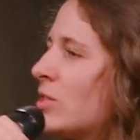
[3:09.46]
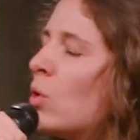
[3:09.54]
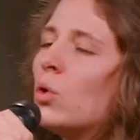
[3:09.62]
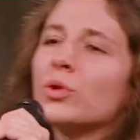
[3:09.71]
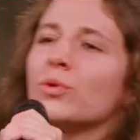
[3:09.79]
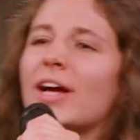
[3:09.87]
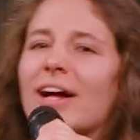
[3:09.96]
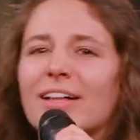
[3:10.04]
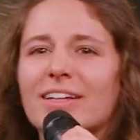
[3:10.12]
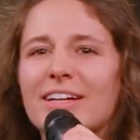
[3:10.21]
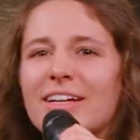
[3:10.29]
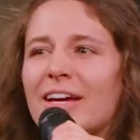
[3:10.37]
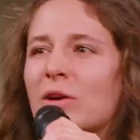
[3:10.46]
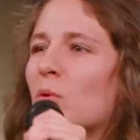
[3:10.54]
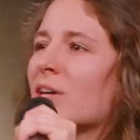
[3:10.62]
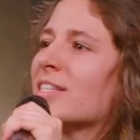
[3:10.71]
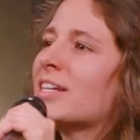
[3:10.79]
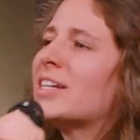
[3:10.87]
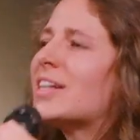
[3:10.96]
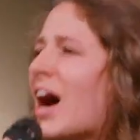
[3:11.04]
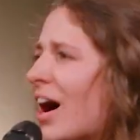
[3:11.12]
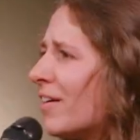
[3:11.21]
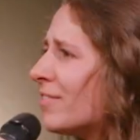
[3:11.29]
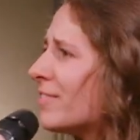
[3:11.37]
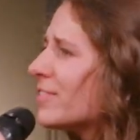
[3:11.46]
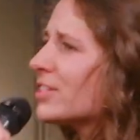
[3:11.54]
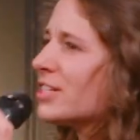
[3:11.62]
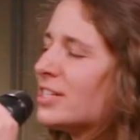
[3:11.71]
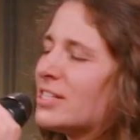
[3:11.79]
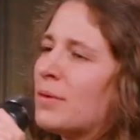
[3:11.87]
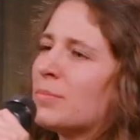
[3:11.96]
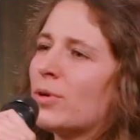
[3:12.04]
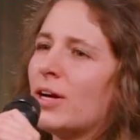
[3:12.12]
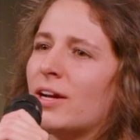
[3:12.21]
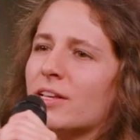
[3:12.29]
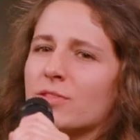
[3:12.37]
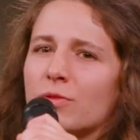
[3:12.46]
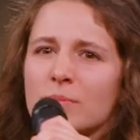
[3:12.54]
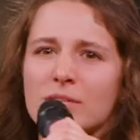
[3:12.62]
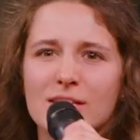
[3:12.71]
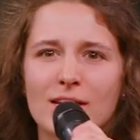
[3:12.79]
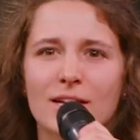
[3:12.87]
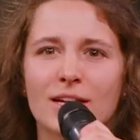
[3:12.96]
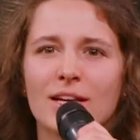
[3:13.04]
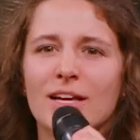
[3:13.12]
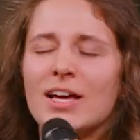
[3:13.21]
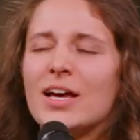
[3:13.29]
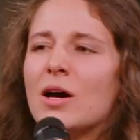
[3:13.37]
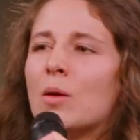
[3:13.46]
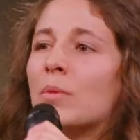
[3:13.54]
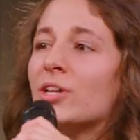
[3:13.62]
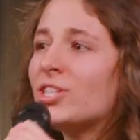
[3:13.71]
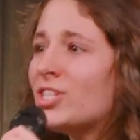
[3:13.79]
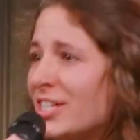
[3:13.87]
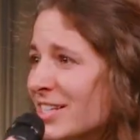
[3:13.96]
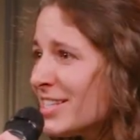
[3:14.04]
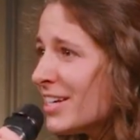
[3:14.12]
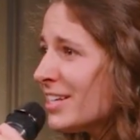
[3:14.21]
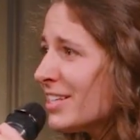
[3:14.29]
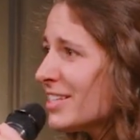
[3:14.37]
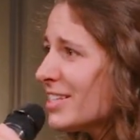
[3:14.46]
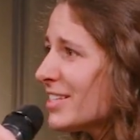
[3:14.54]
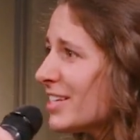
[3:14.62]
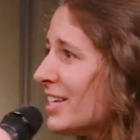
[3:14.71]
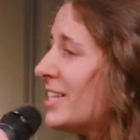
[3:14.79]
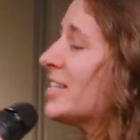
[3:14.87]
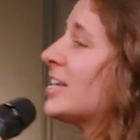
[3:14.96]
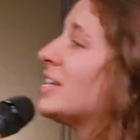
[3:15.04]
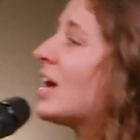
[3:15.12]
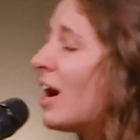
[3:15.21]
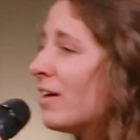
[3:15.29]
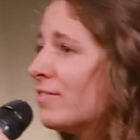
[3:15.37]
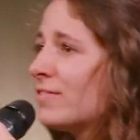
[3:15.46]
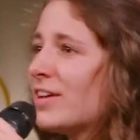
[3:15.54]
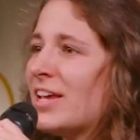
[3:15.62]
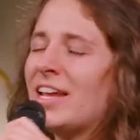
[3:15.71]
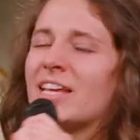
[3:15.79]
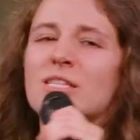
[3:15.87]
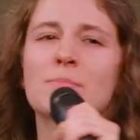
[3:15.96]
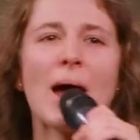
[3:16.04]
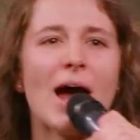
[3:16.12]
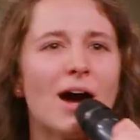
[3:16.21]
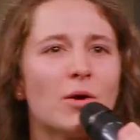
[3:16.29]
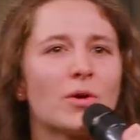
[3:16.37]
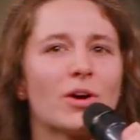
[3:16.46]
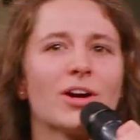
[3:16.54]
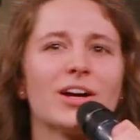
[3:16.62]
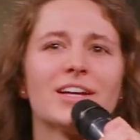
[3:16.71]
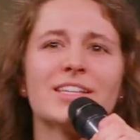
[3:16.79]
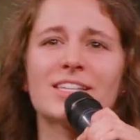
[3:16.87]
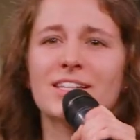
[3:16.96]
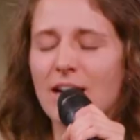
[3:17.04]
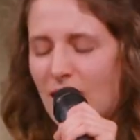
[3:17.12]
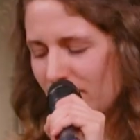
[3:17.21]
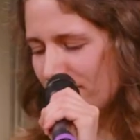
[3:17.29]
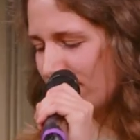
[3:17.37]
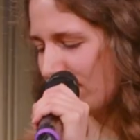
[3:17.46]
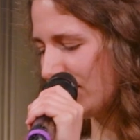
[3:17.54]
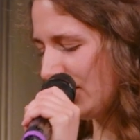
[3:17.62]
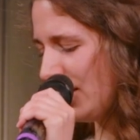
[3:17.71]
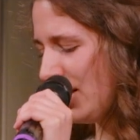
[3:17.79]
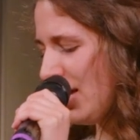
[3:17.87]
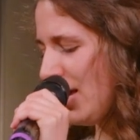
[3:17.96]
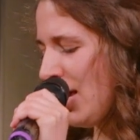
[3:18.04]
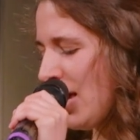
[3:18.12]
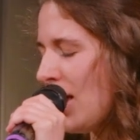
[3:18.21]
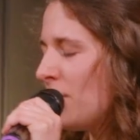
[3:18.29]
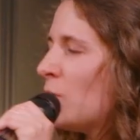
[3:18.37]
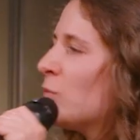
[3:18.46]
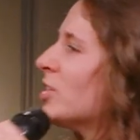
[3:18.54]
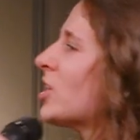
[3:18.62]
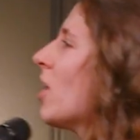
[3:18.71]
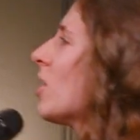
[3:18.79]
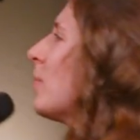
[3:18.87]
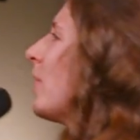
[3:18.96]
the old reality, it wasn't enough to separate us from sin. But Jesus is enough and his power is enough. And when we talk